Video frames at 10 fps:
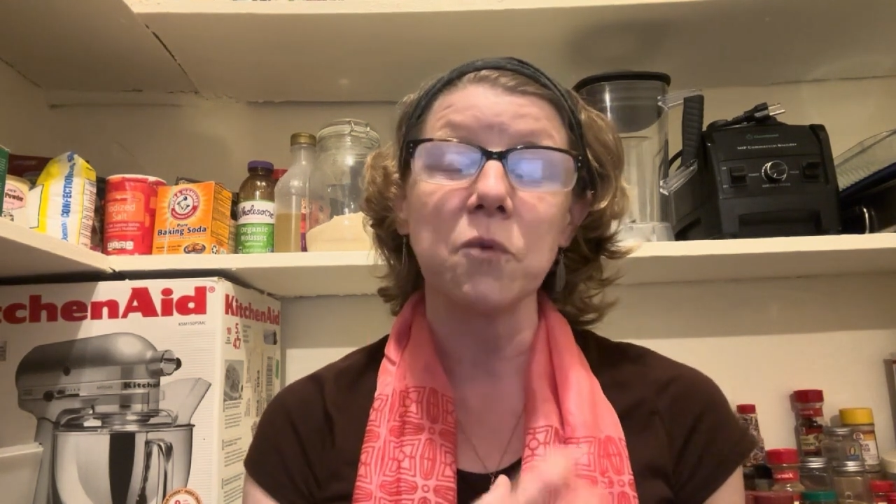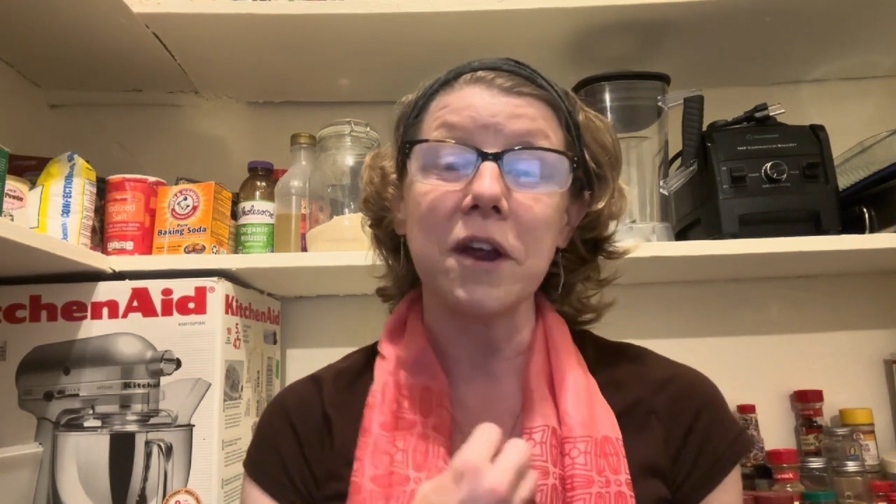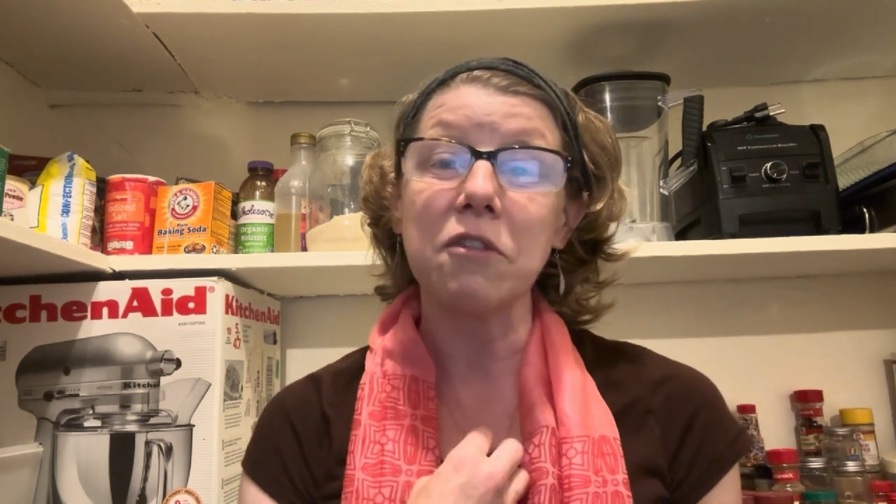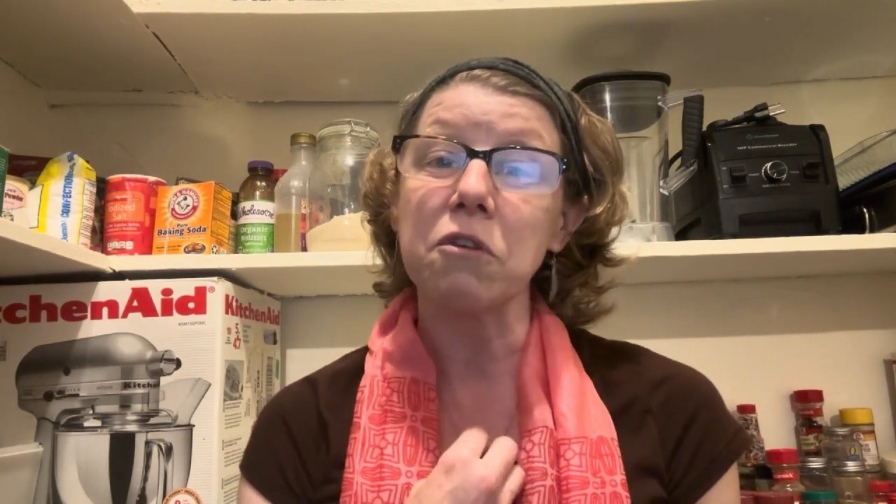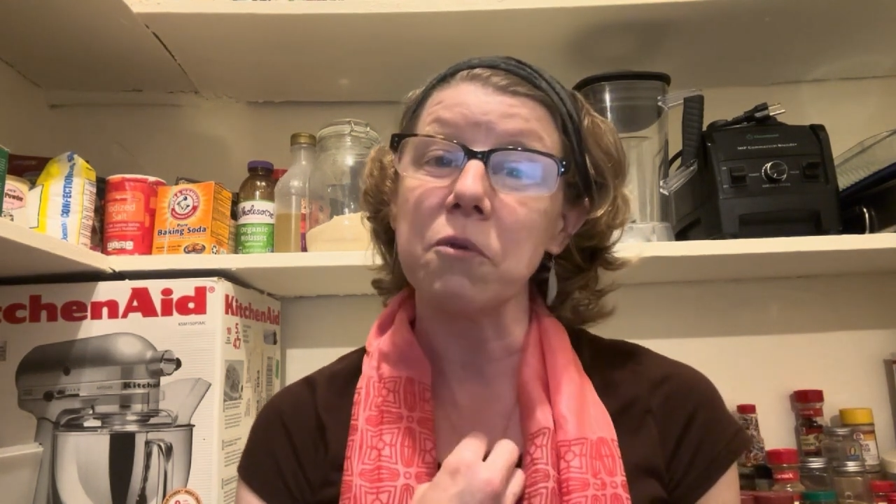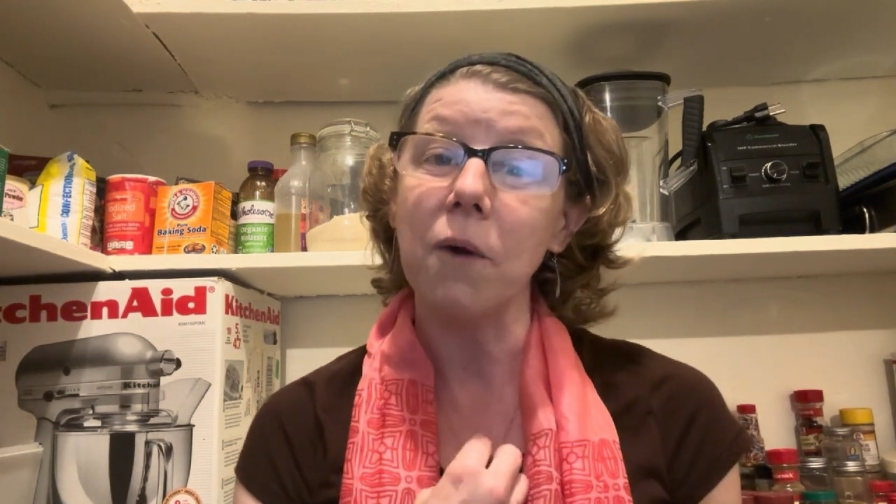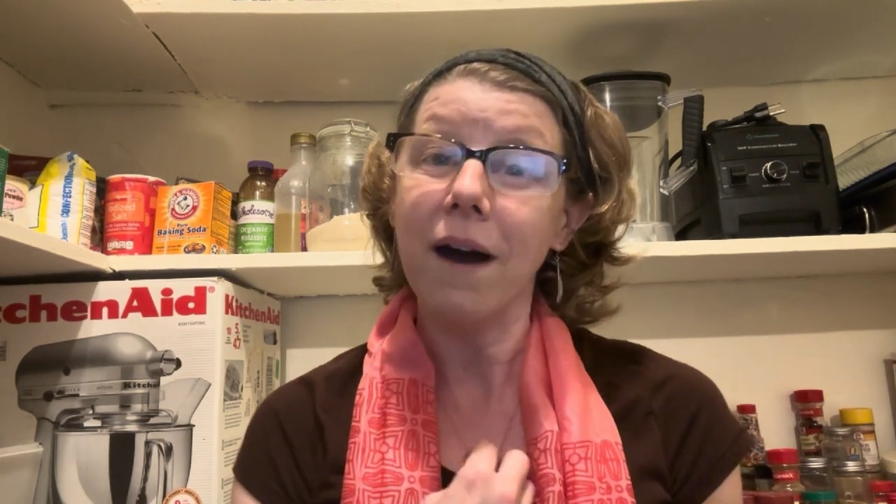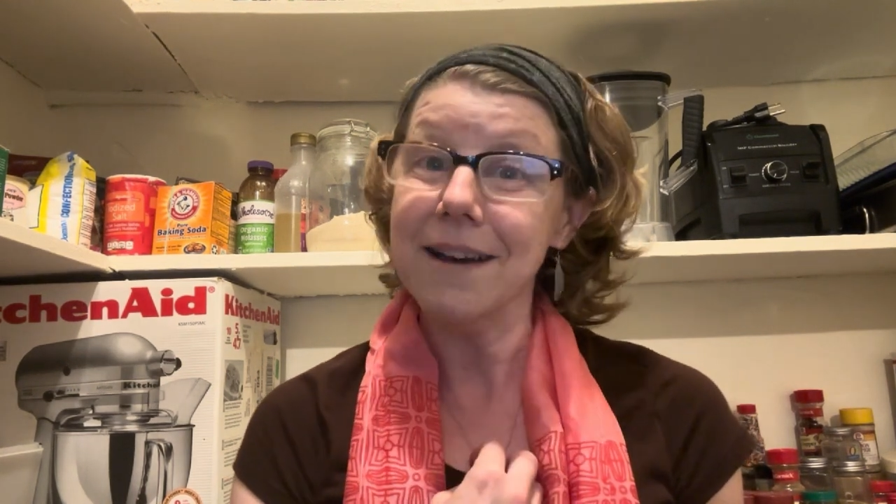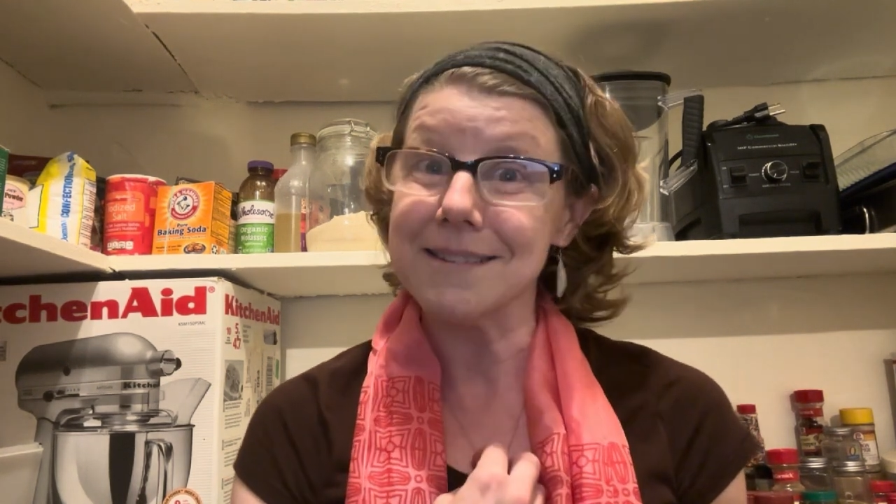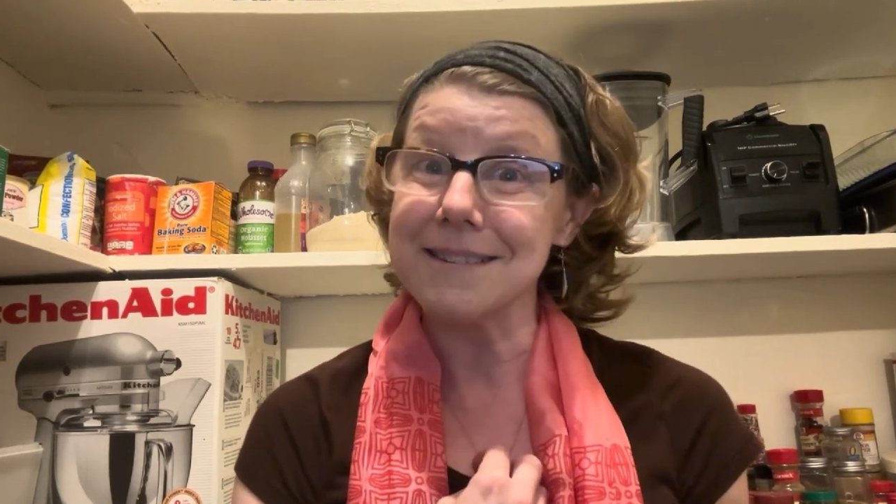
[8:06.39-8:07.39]
working through
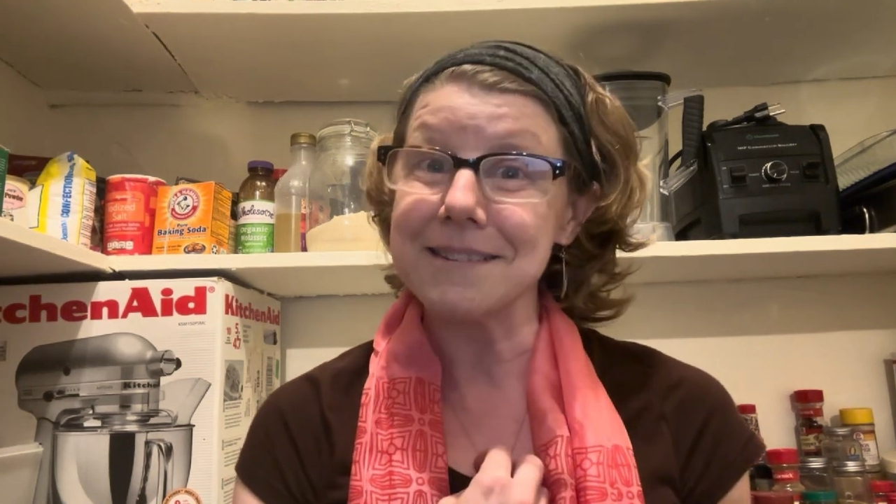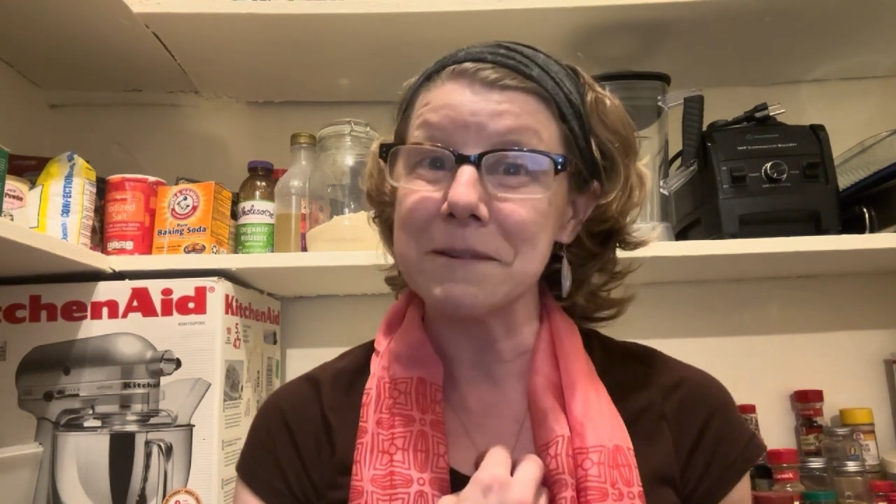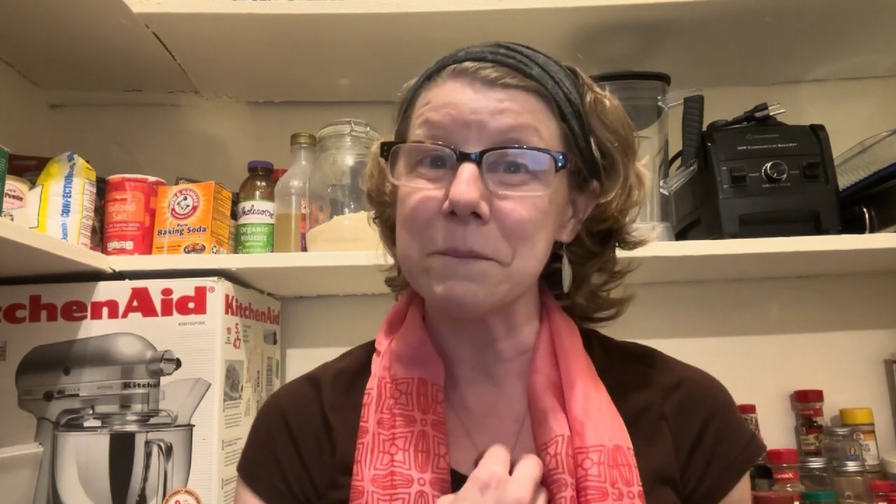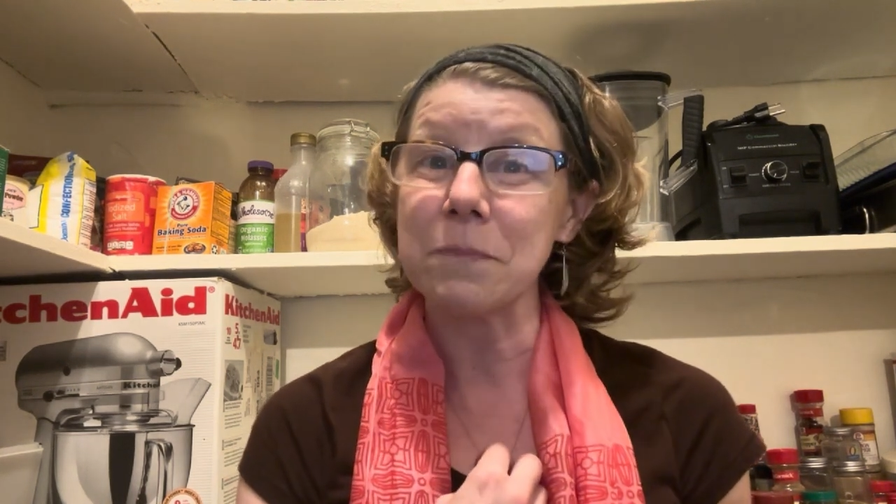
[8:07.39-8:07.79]
us.